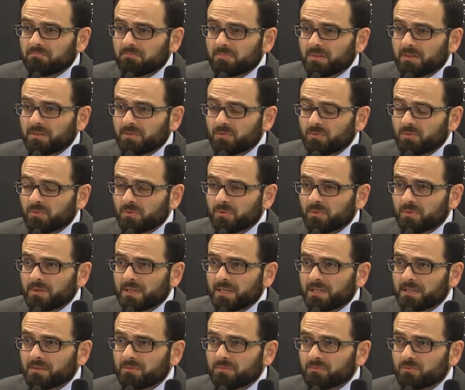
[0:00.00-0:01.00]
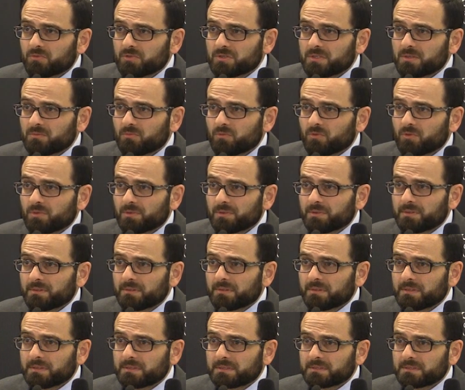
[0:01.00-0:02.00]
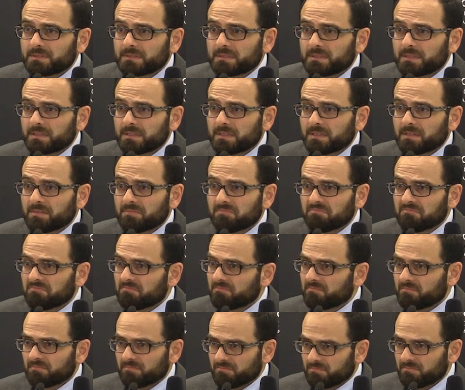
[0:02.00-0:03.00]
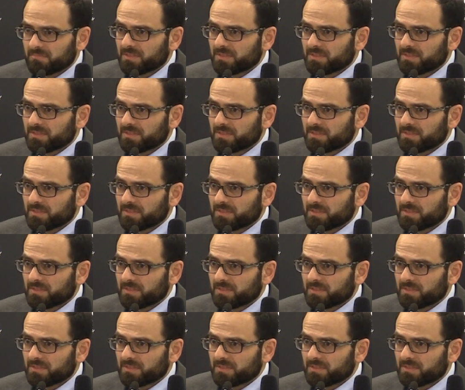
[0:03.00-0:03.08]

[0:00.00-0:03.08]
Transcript: Uh, you know that Muslim world is um,